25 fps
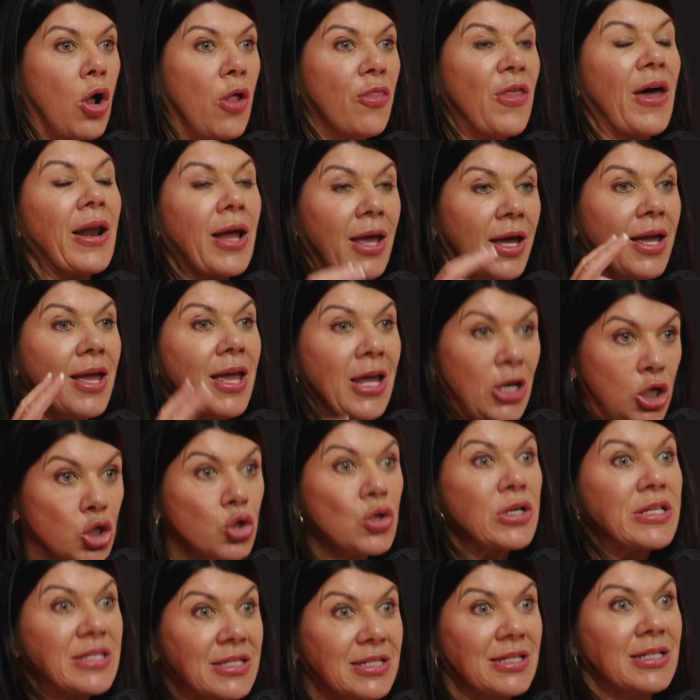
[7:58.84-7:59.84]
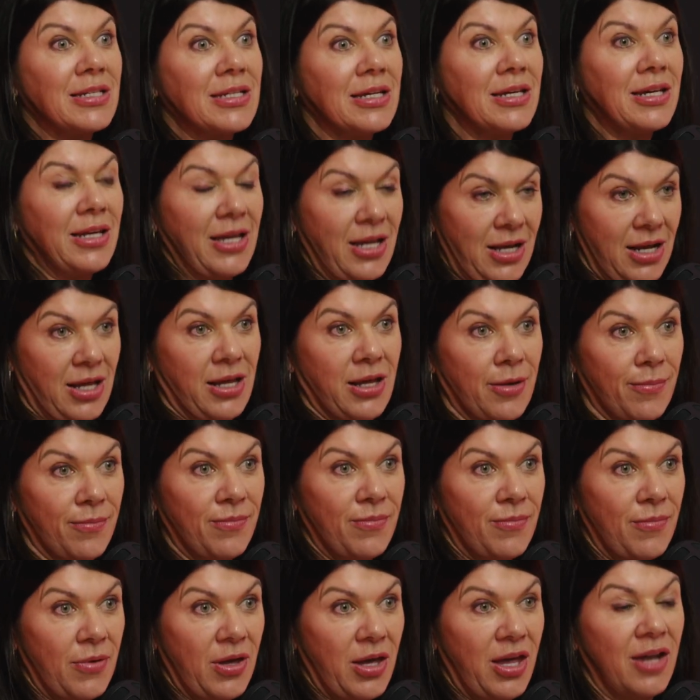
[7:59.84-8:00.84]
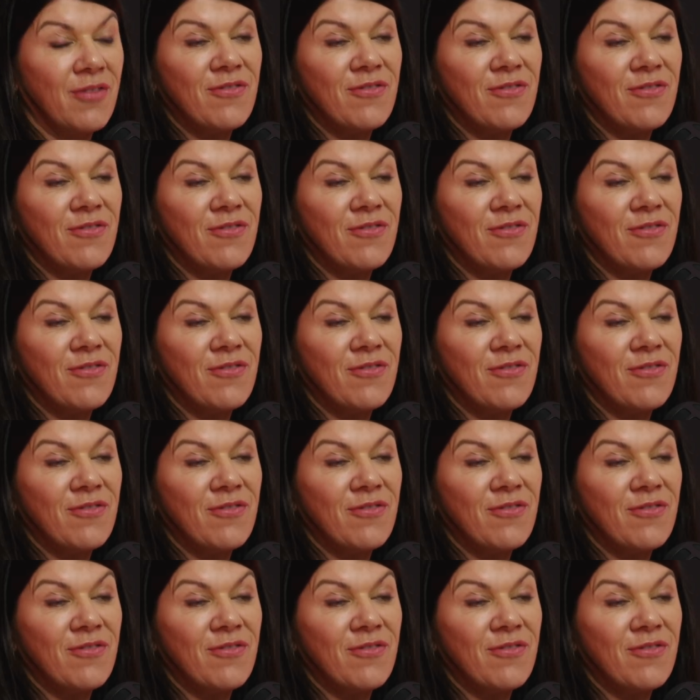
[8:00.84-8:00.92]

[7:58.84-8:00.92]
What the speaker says: that are interested in him, in